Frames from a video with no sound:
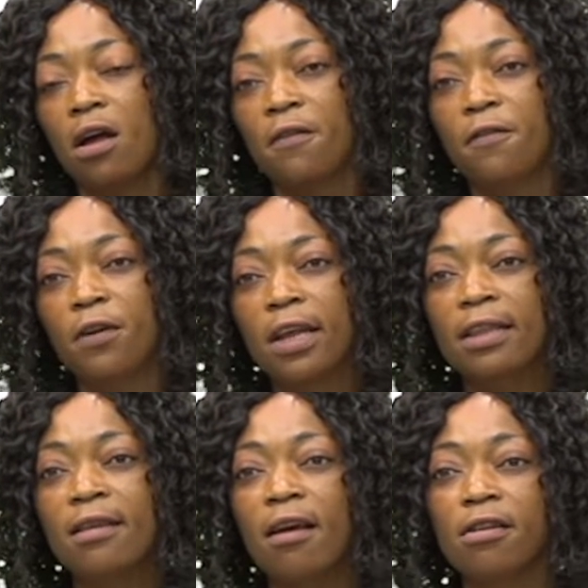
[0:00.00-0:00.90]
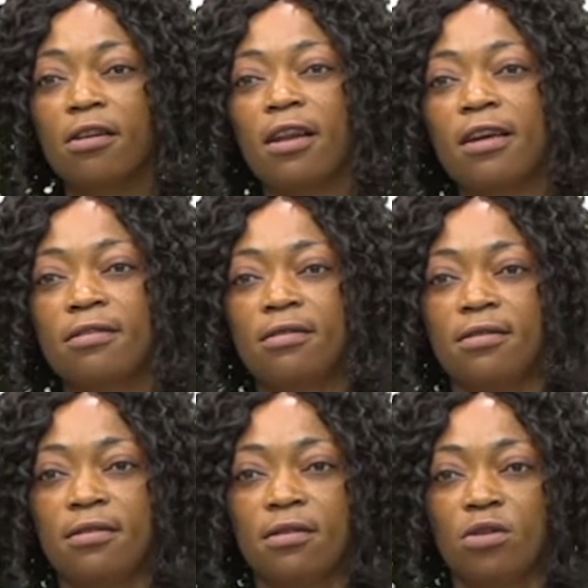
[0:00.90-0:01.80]
For the third
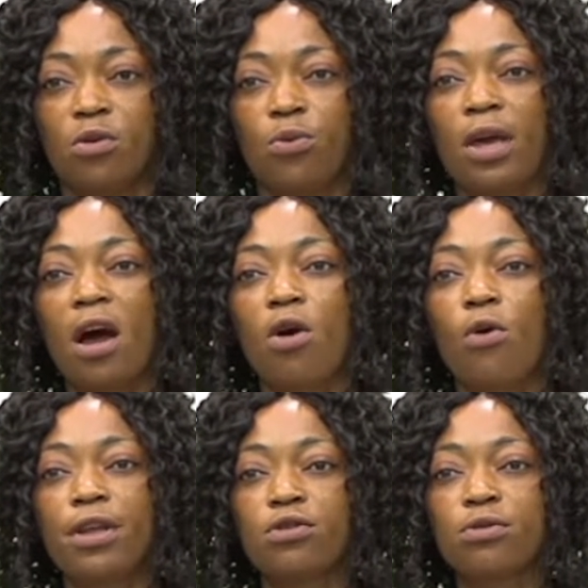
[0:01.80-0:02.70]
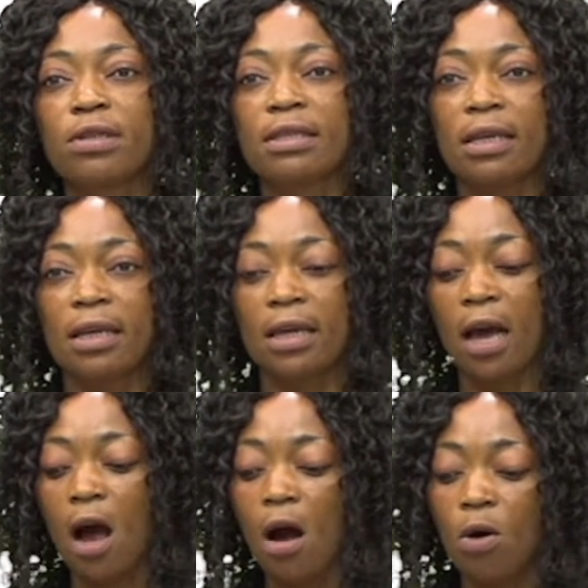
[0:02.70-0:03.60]
lesson, we are going to see
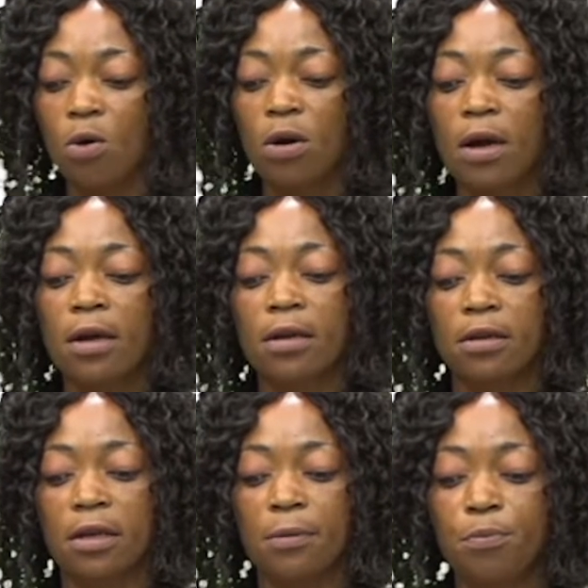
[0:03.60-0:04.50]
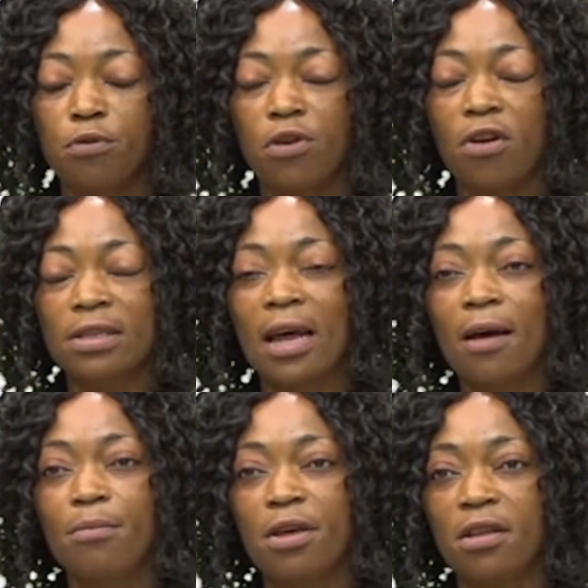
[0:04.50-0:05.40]
how the products
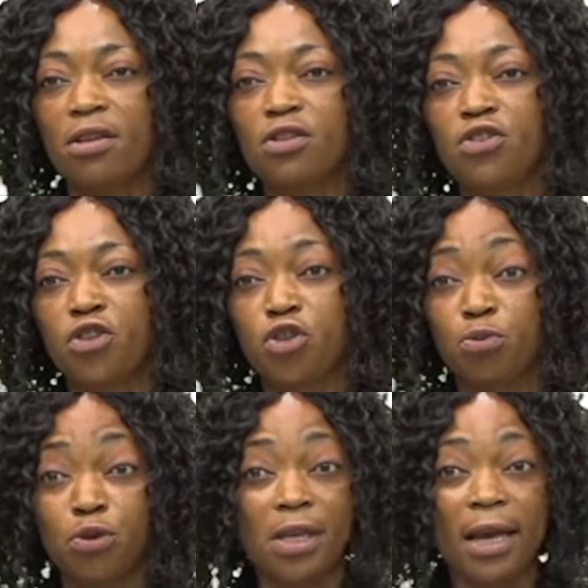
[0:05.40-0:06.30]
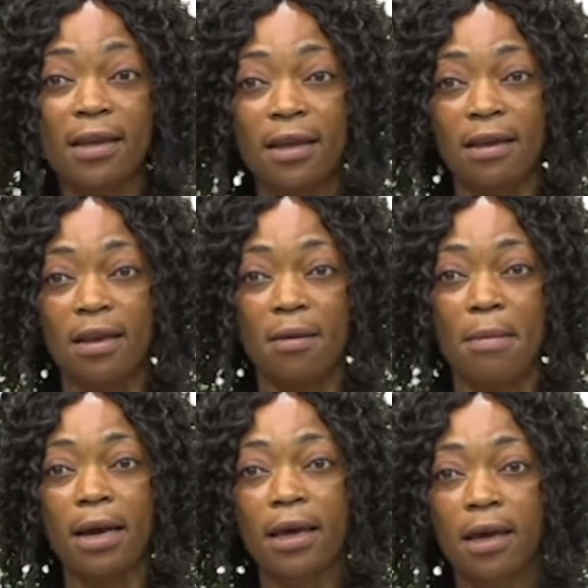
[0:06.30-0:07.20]
are being distributed in the
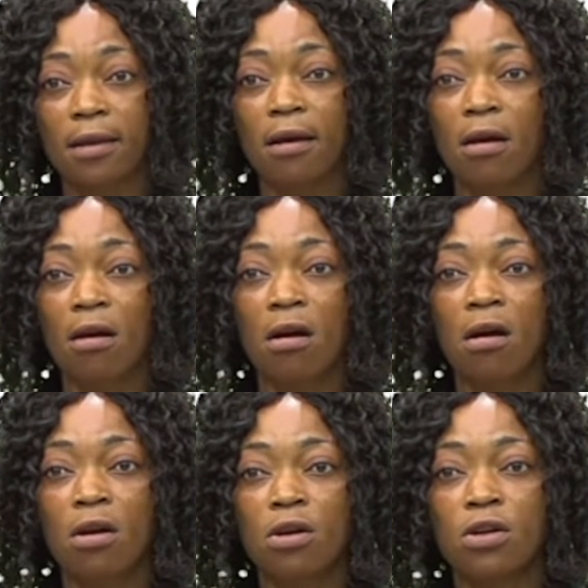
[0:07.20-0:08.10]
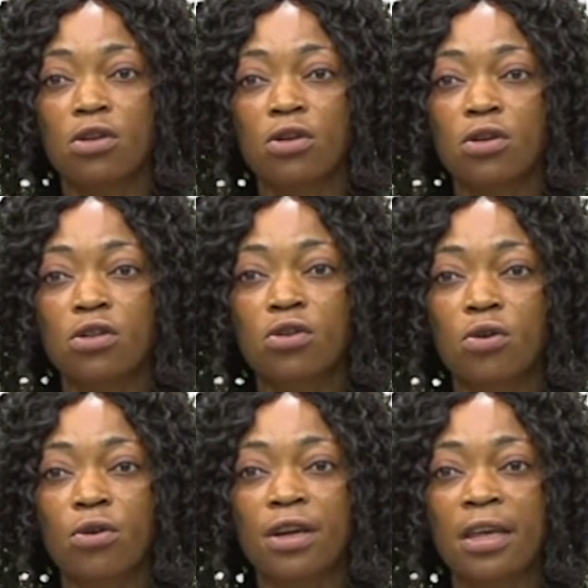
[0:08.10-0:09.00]
market.
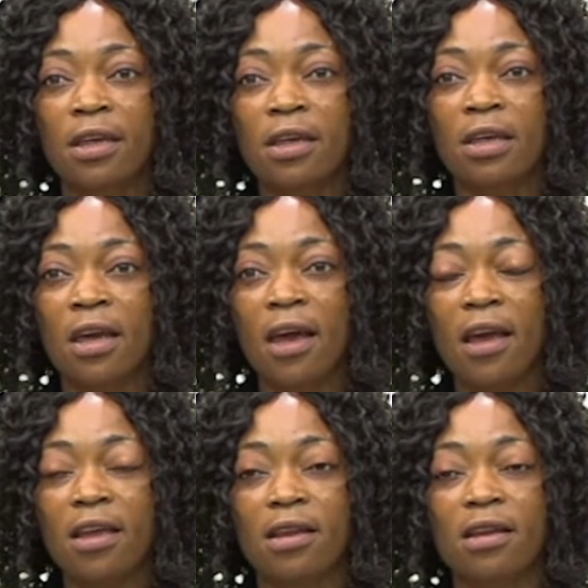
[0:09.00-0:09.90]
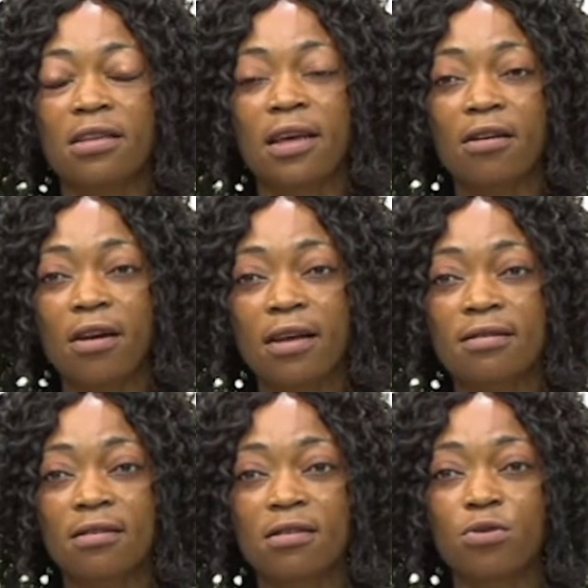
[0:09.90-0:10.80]
So here in the third
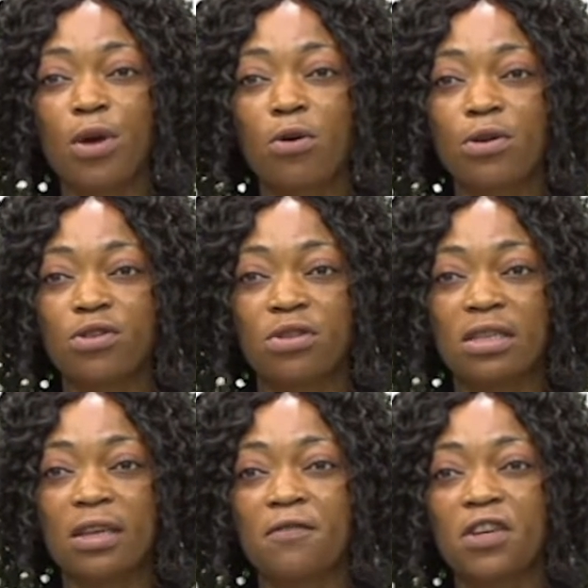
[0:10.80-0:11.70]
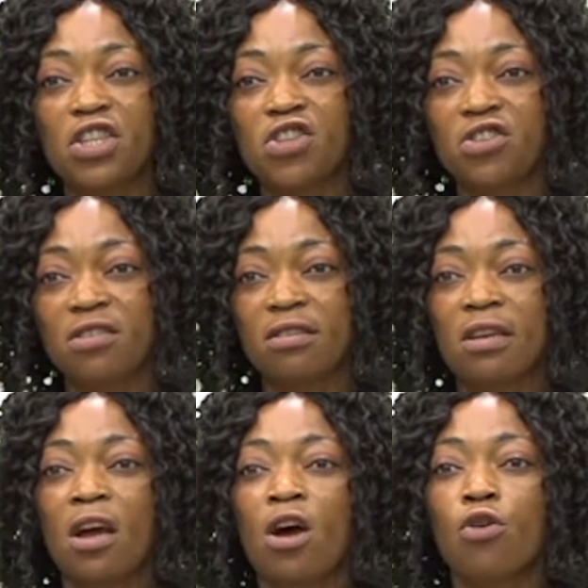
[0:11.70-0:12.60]
lesson, we are going to see
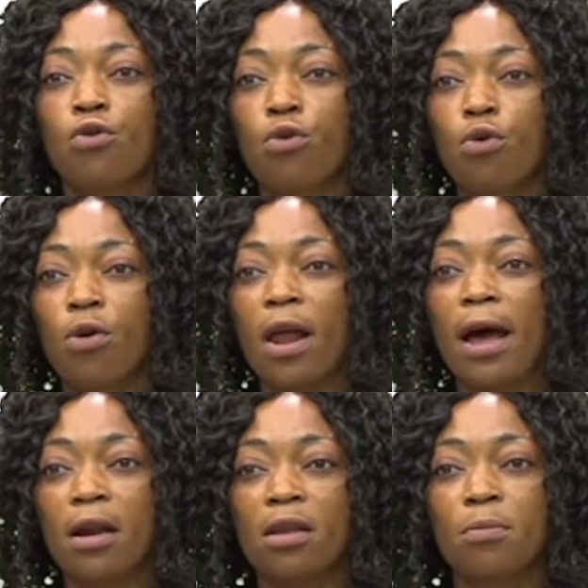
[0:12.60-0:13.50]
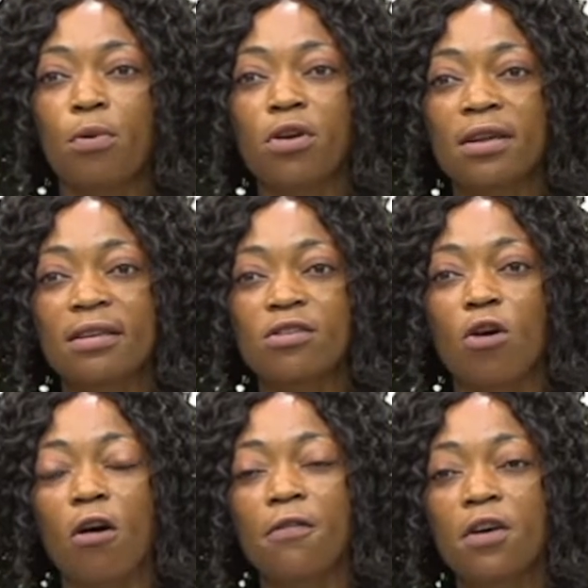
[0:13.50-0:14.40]
definition, role and importance
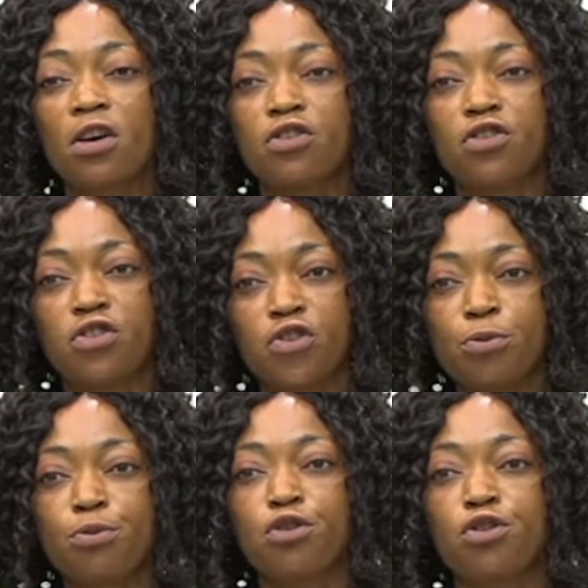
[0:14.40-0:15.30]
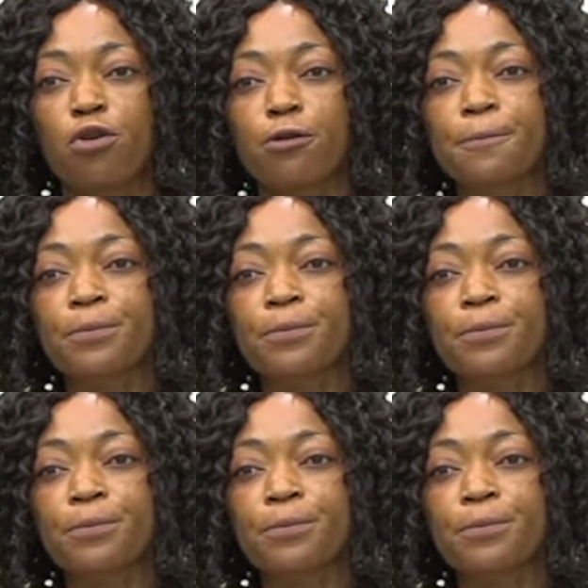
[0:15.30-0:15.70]
of distribution.